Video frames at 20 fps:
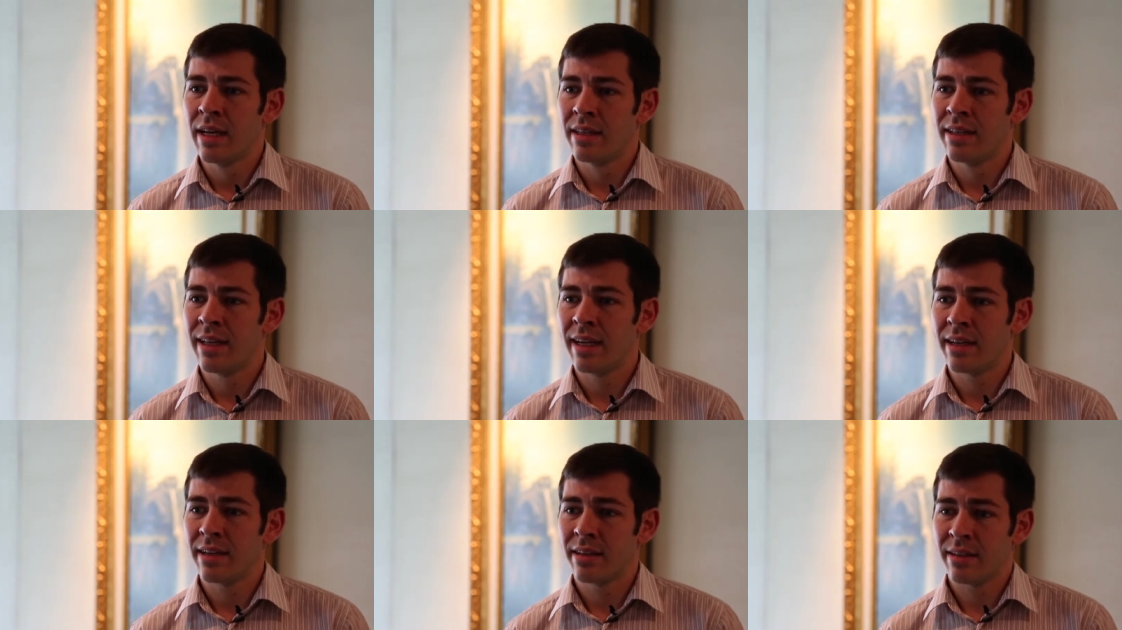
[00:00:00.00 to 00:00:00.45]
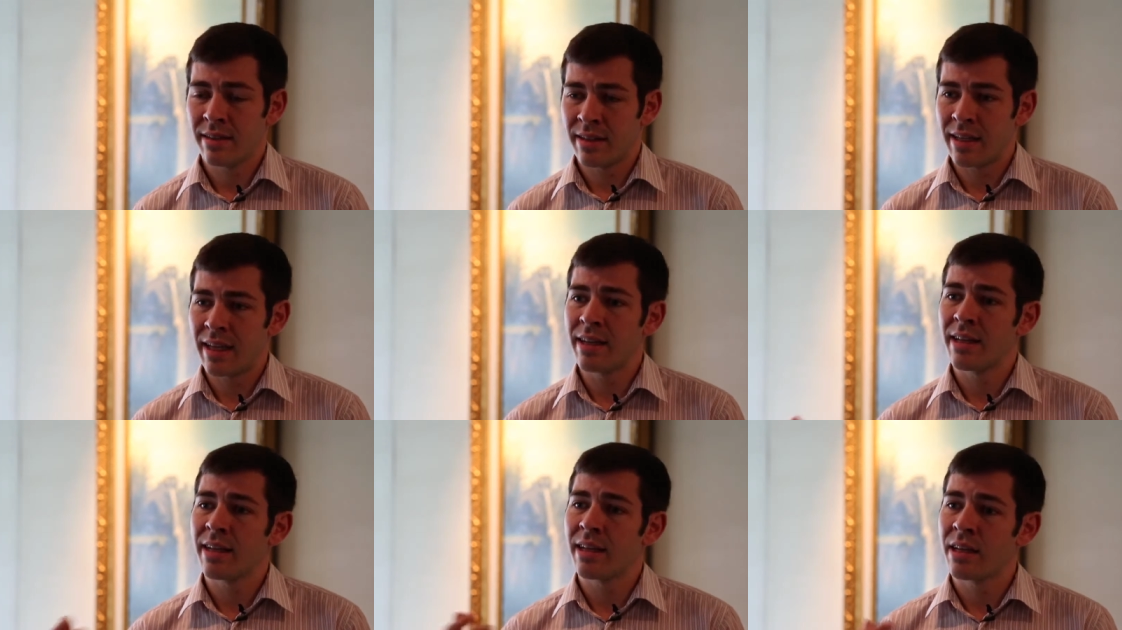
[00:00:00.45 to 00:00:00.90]
they,
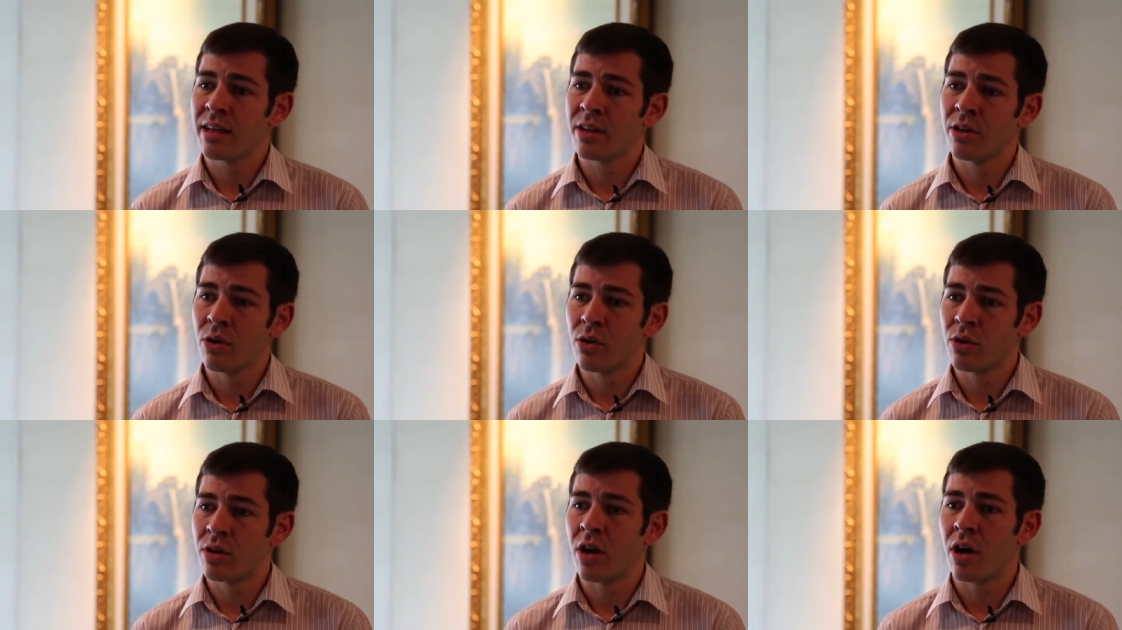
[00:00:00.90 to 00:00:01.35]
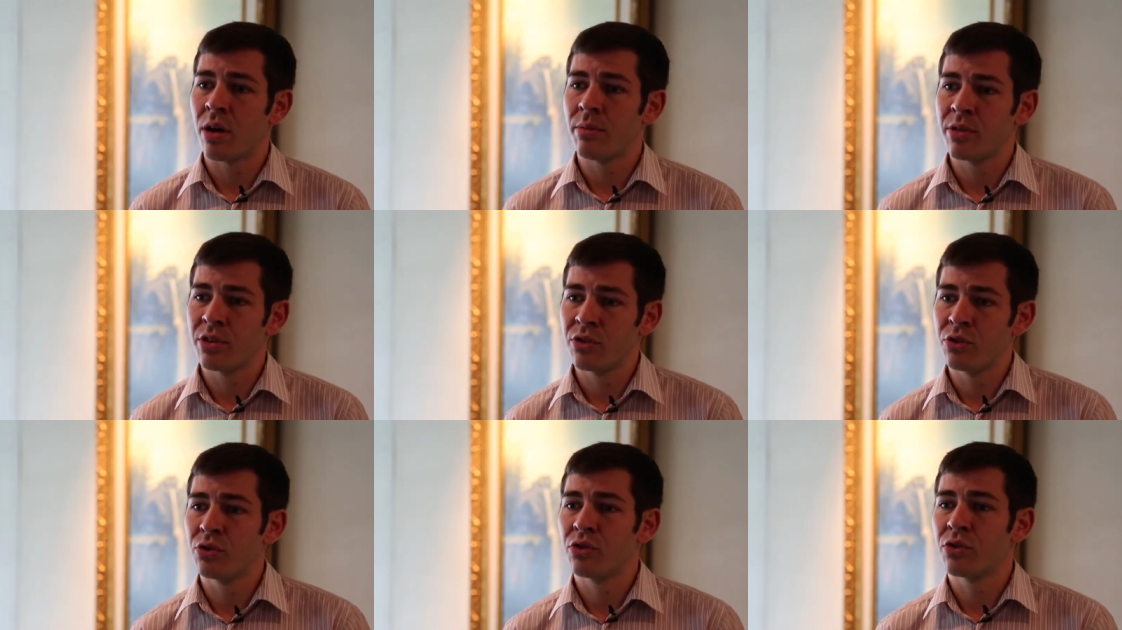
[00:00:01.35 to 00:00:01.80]
then they can go
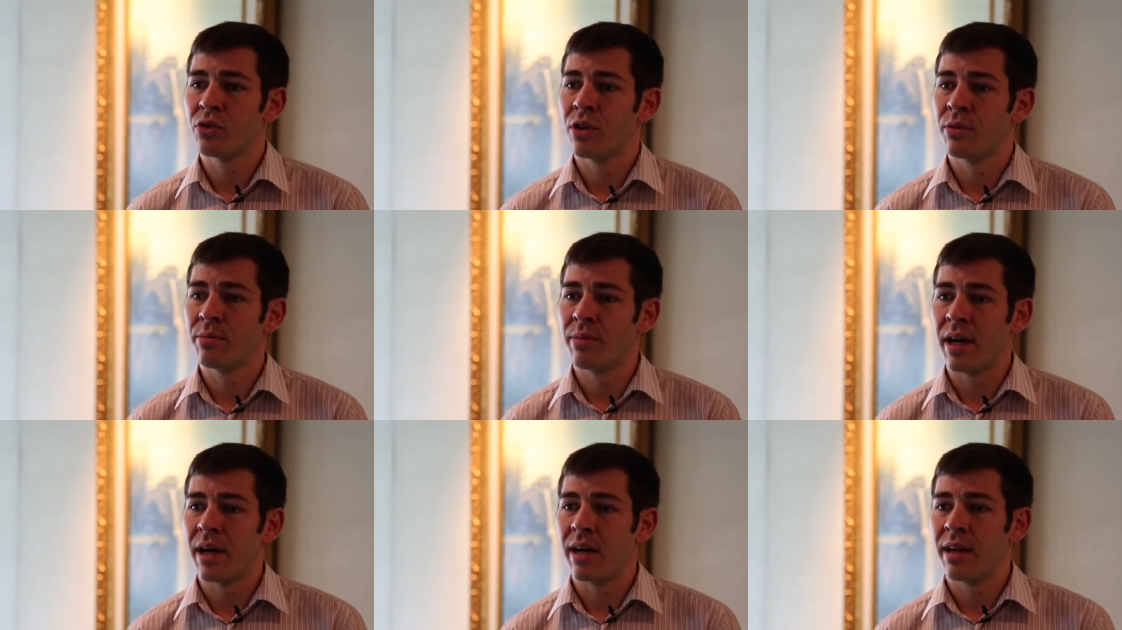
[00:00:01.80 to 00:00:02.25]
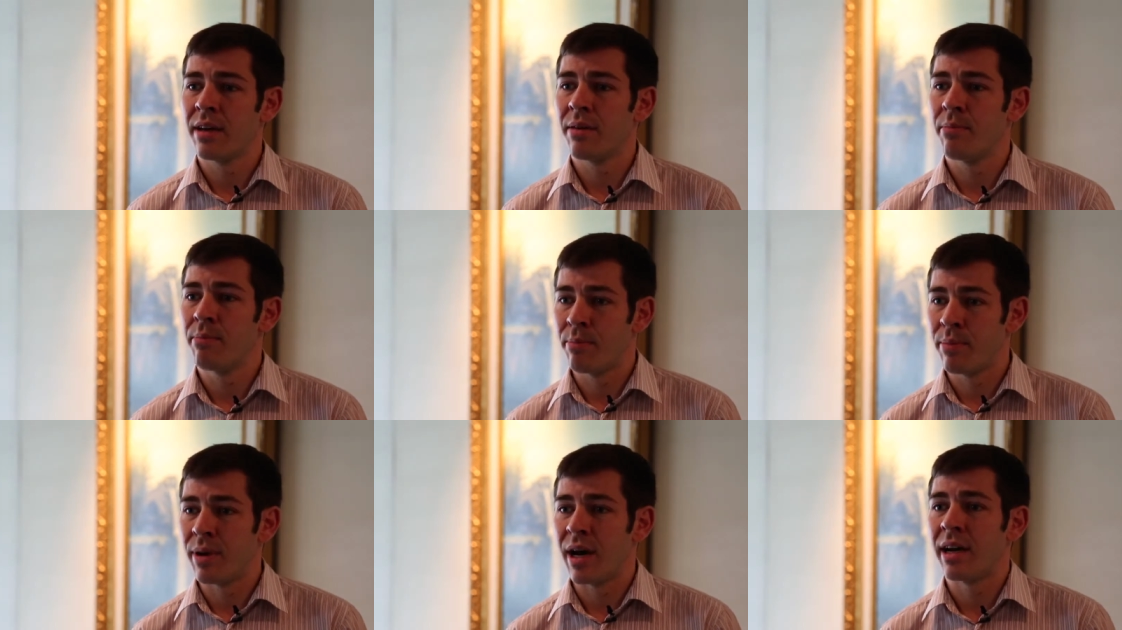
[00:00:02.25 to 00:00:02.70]
carbon neutral by
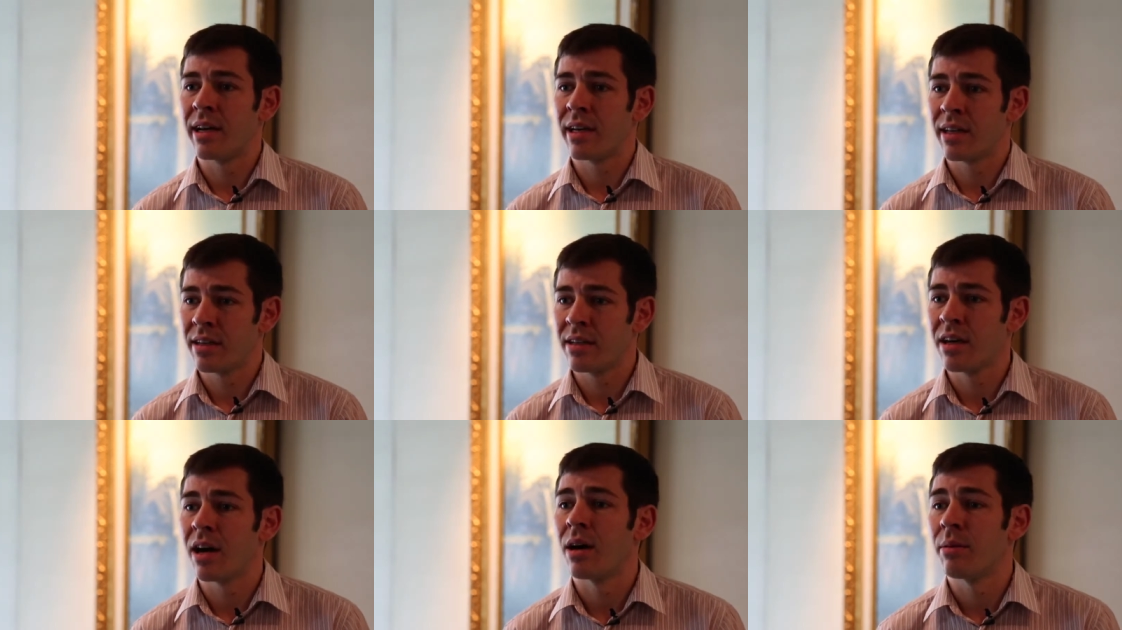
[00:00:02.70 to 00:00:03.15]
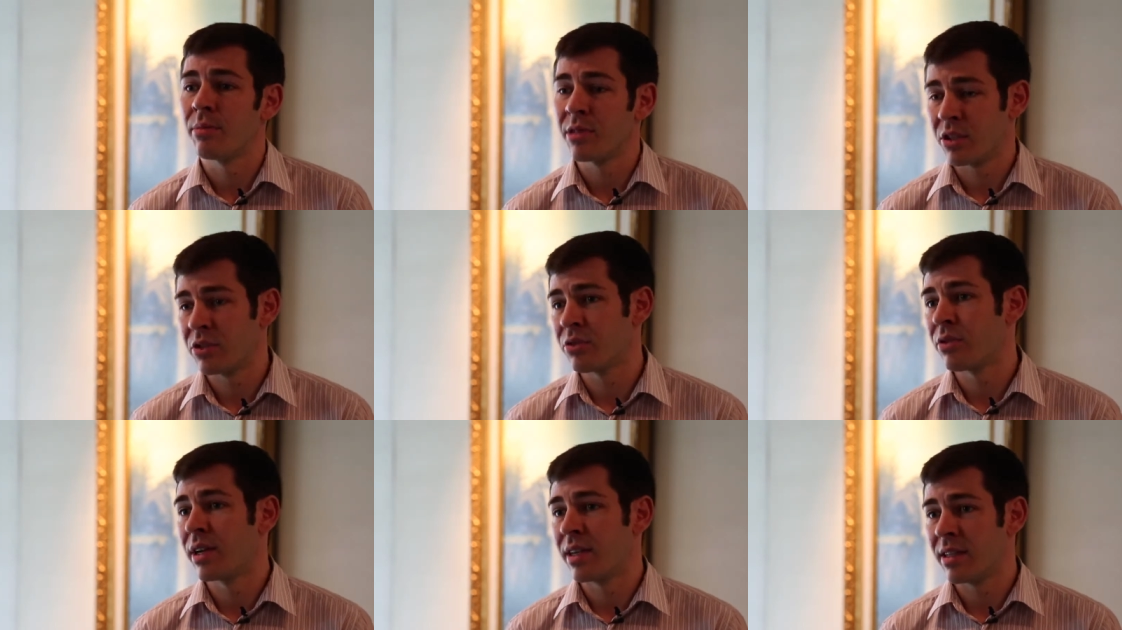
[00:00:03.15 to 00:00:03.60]
buying carbon
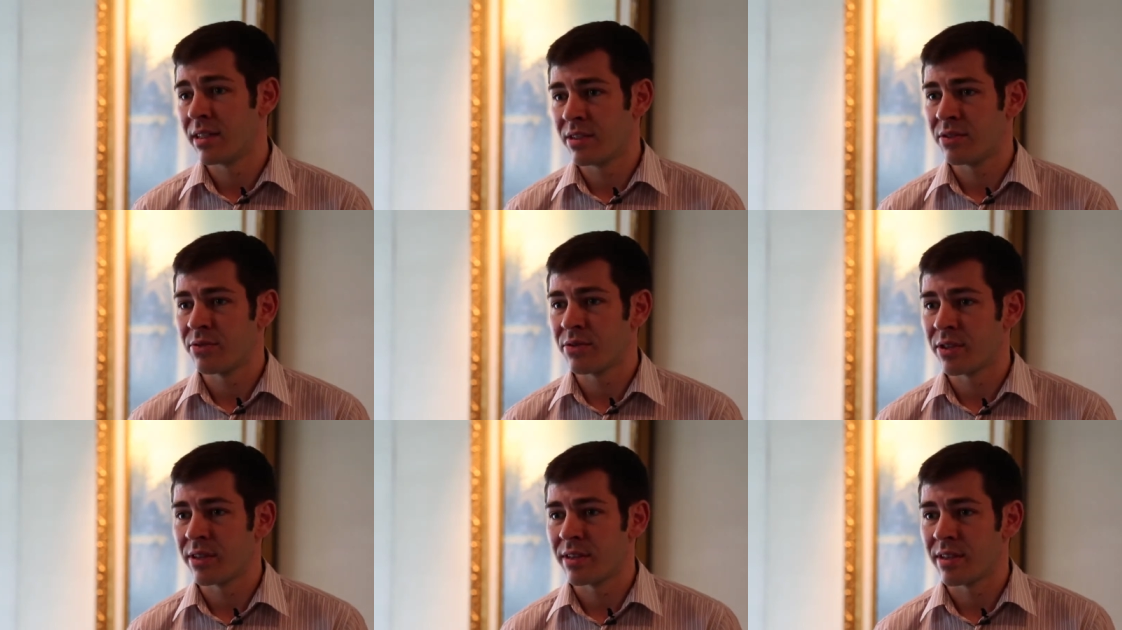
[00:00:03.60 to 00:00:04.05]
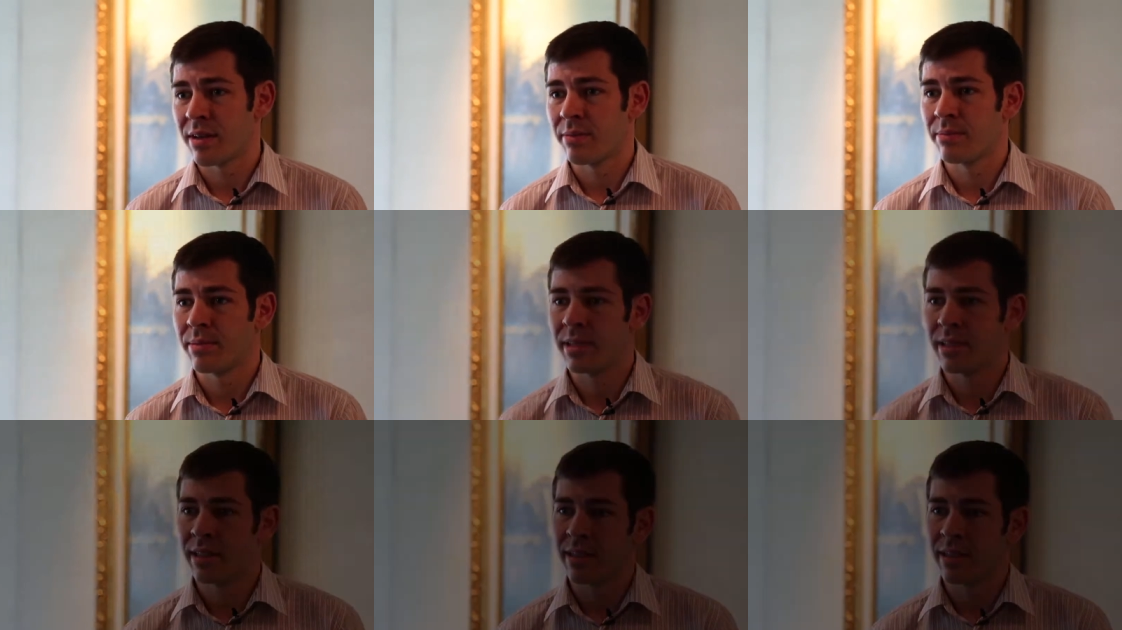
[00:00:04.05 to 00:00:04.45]
credits, for example.